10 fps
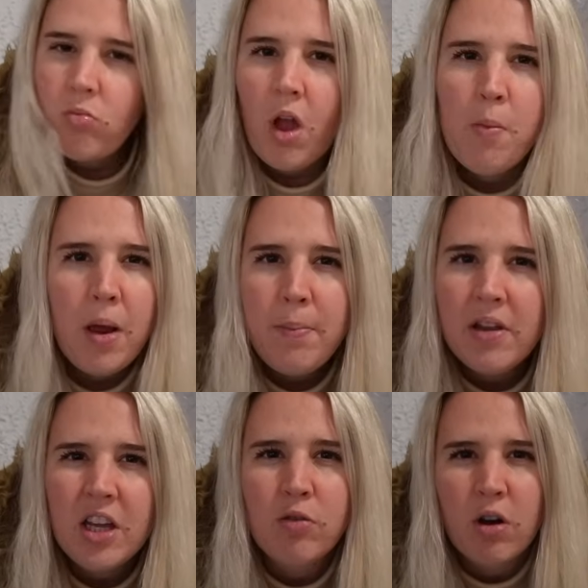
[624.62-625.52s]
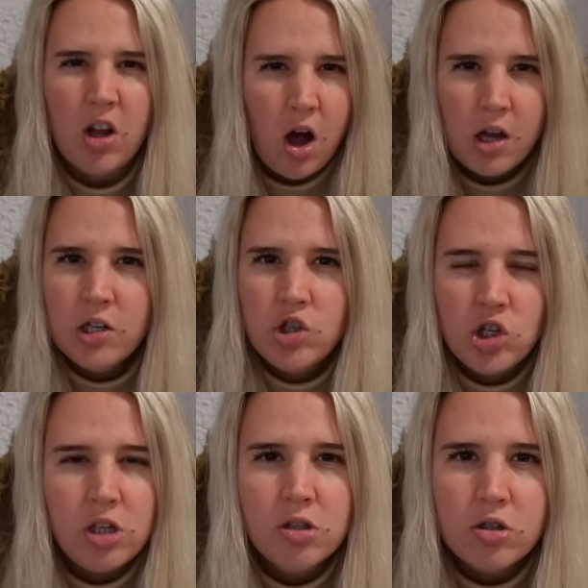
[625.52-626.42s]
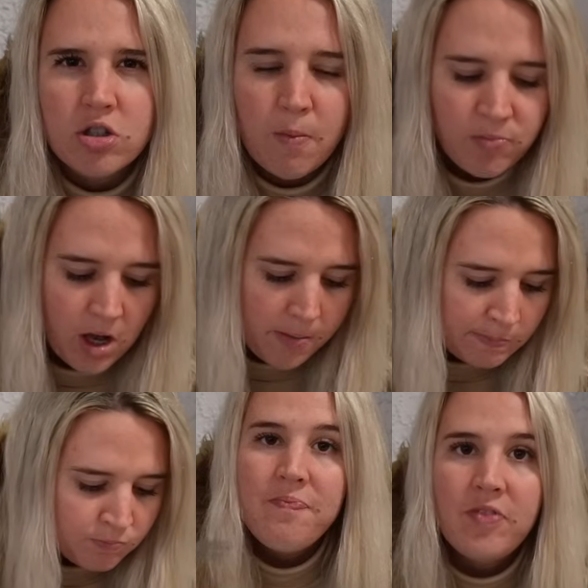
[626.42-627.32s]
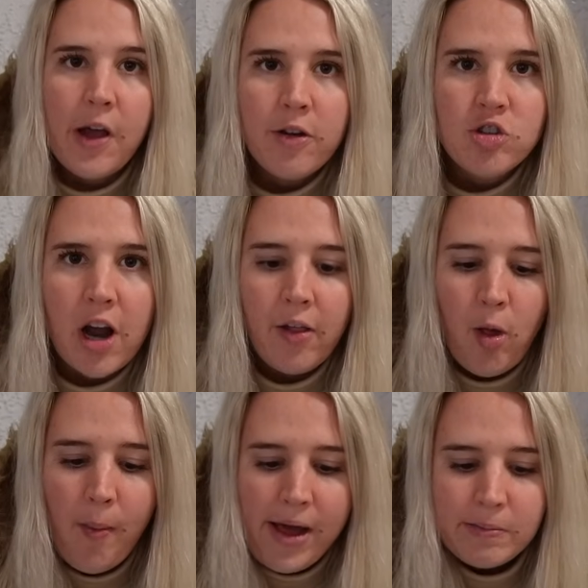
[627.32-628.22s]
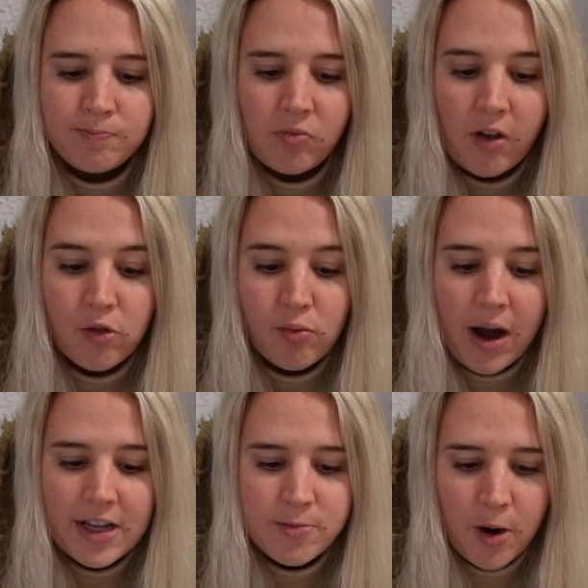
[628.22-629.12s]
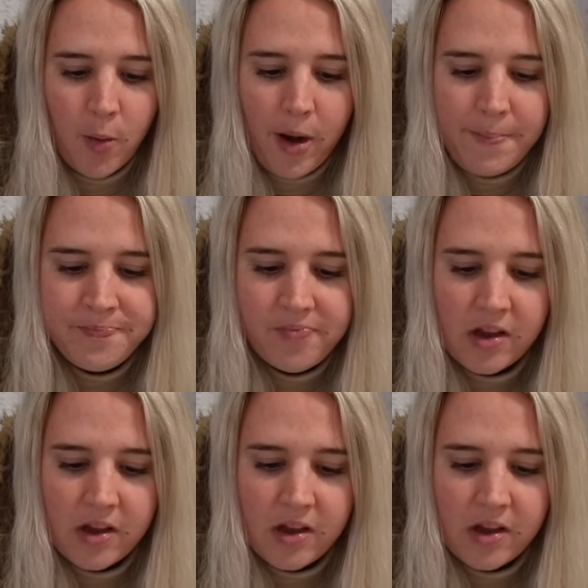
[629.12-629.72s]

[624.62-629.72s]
It might be like ricotta cheese or something. Yeah, I'll try a little bite of the raspberry one.